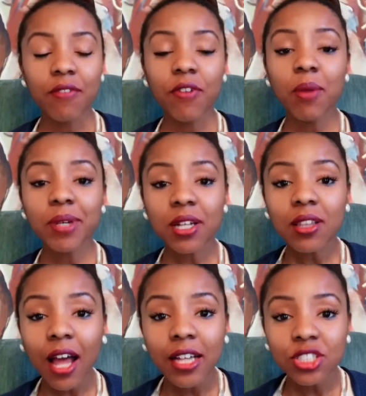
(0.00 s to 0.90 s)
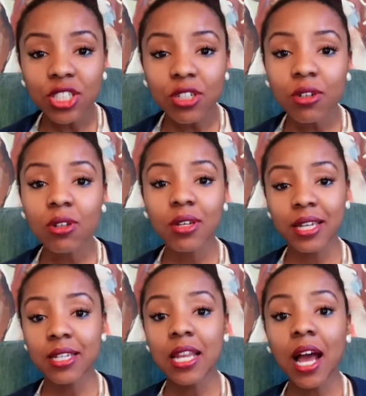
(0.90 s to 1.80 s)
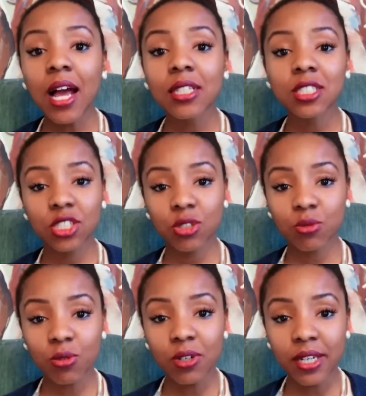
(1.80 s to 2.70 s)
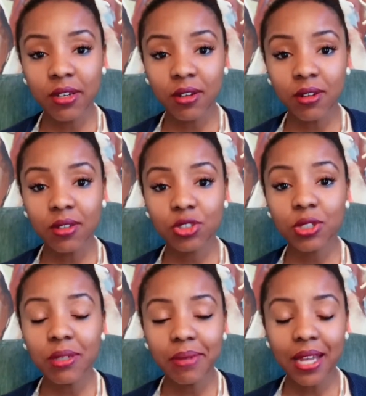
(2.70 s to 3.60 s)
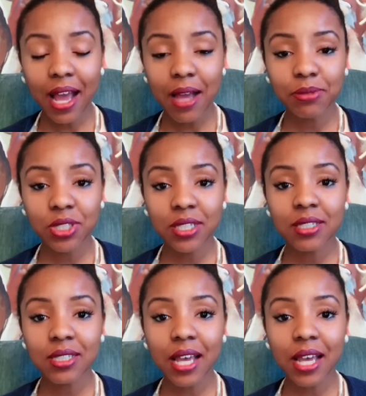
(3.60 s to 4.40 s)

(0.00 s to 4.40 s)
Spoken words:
pharmacological and non steroidal treatment options,